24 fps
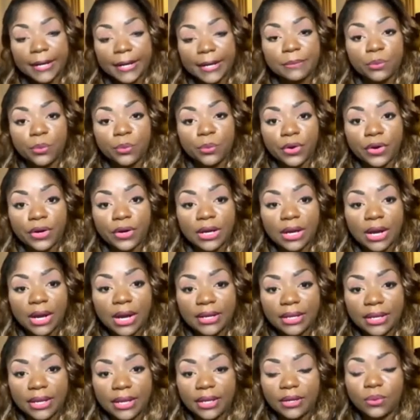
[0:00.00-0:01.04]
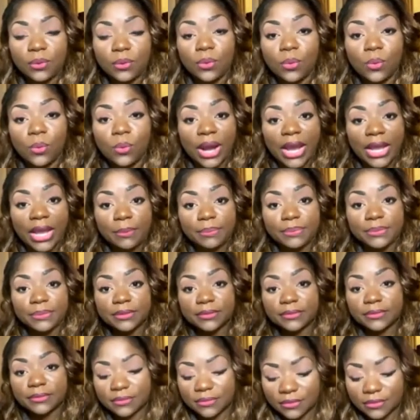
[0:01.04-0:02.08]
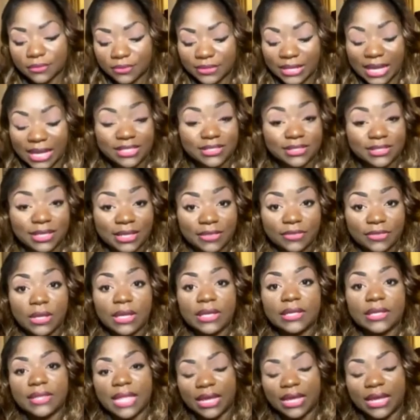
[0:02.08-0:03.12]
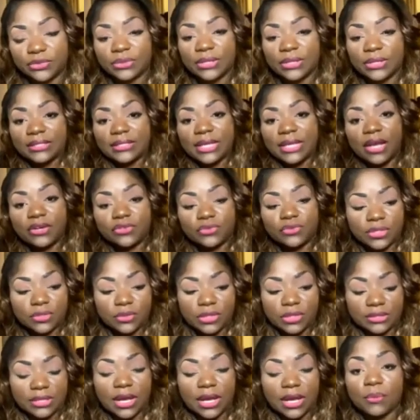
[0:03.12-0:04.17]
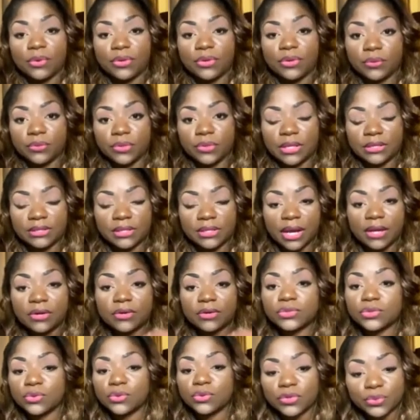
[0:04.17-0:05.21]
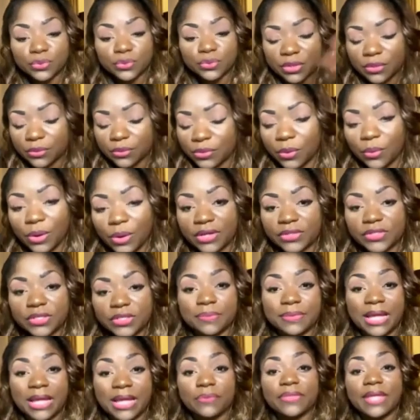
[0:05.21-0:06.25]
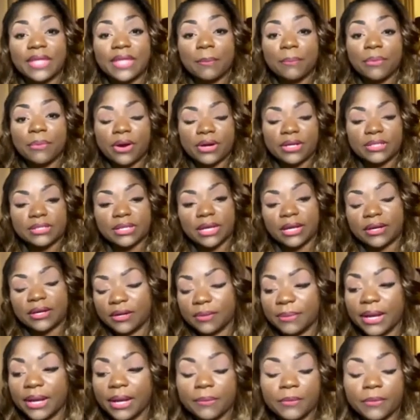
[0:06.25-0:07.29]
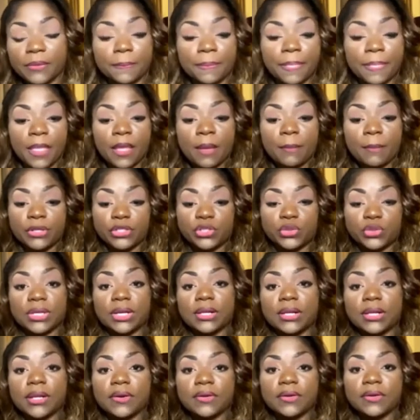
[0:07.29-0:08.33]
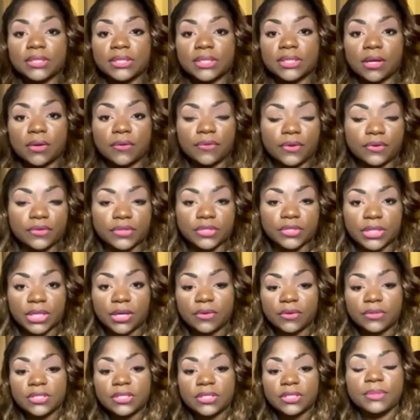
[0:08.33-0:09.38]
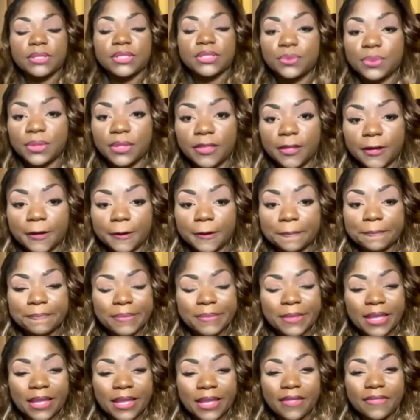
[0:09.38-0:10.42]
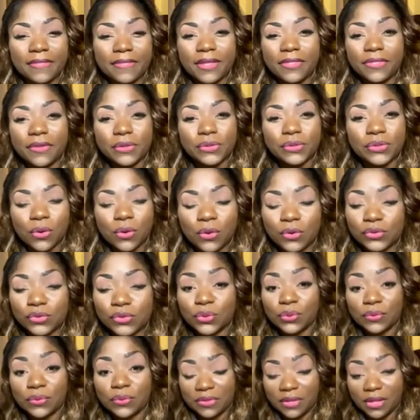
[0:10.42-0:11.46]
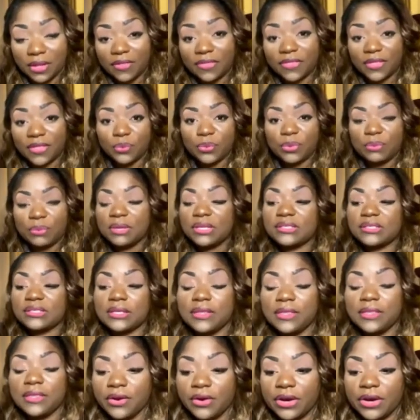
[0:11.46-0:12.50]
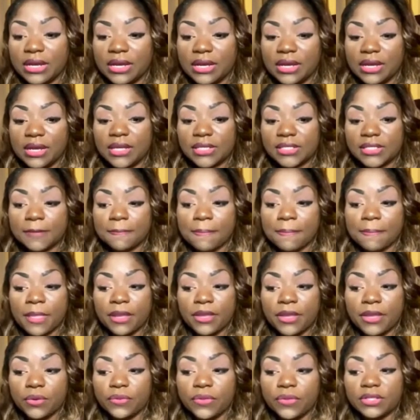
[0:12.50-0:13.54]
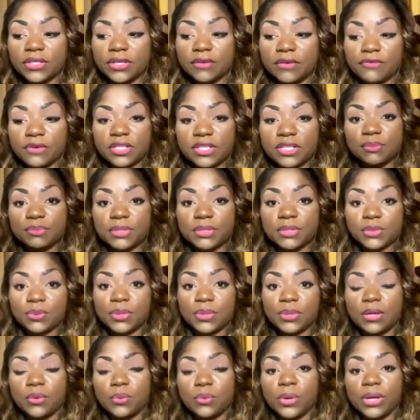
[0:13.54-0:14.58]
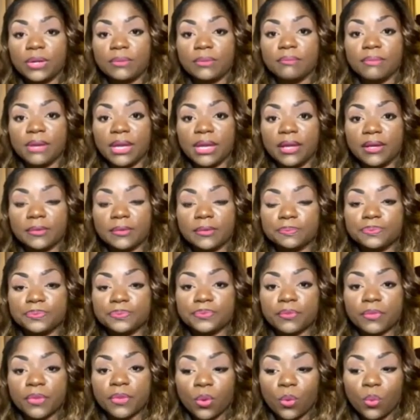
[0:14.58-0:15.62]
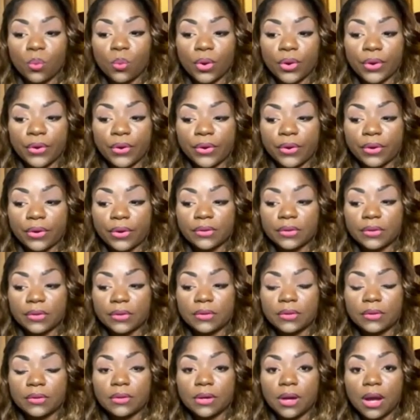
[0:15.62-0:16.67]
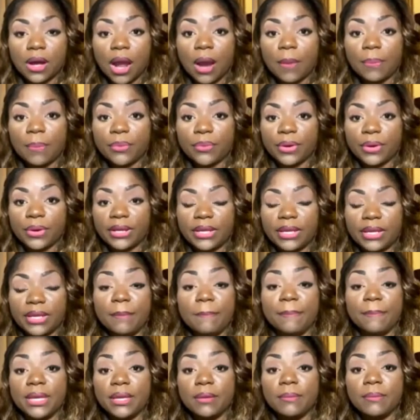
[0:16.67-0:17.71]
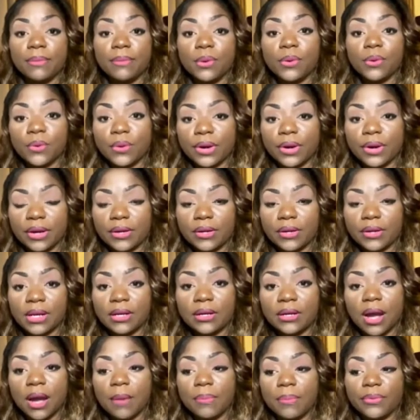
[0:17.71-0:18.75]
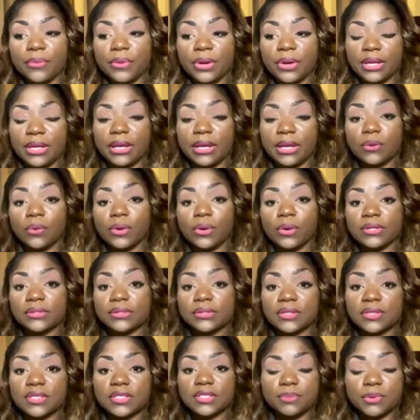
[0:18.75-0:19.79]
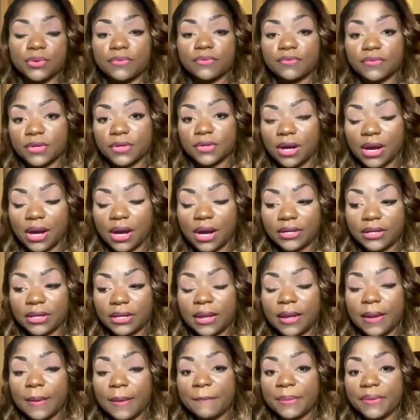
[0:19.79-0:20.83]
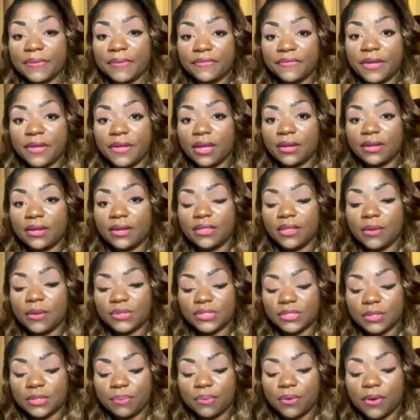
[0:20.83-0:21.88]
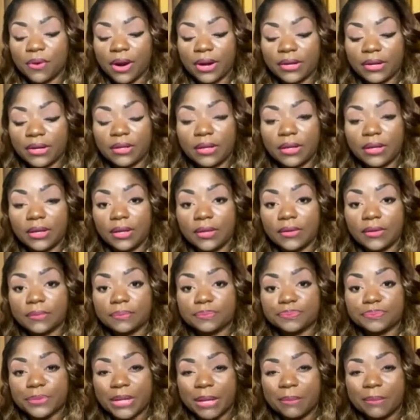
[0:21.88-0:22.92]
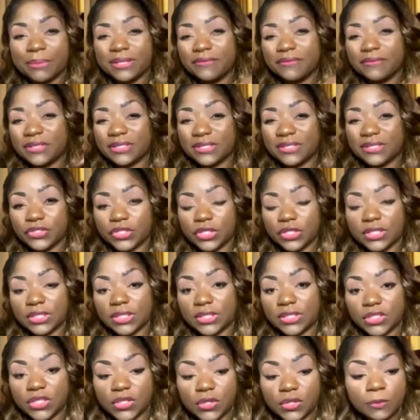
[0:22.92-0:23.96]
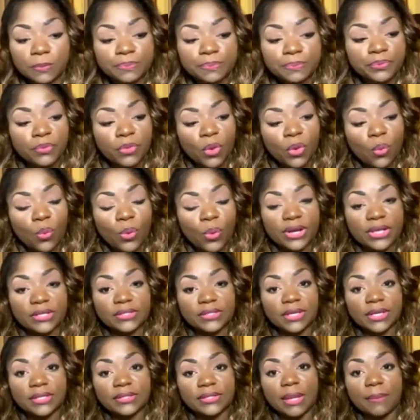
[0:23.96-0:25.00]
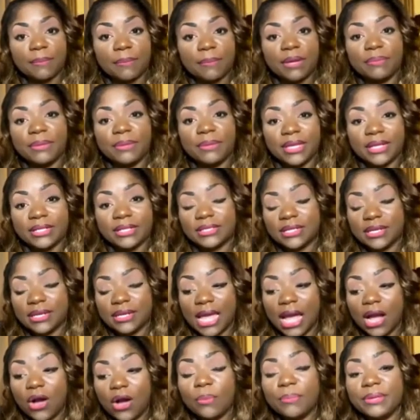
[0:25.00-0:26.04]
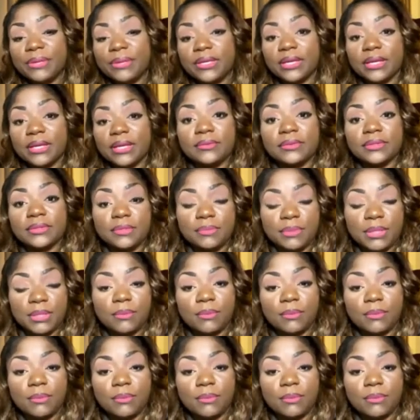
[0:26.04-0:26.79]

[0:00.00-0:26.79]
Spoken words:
where God had wiped. Well, that's actually the time when the dinosaurs were washed up. Now, that part is not in the Bible, but you can clearly tell there's years in between there. And then there's also another thing we miss in there is, you know, the difference between when men were operating and being born and operating according to the Spirit of God. But then there was a part in, I believe this is Genesis 2, when it said that men begin to be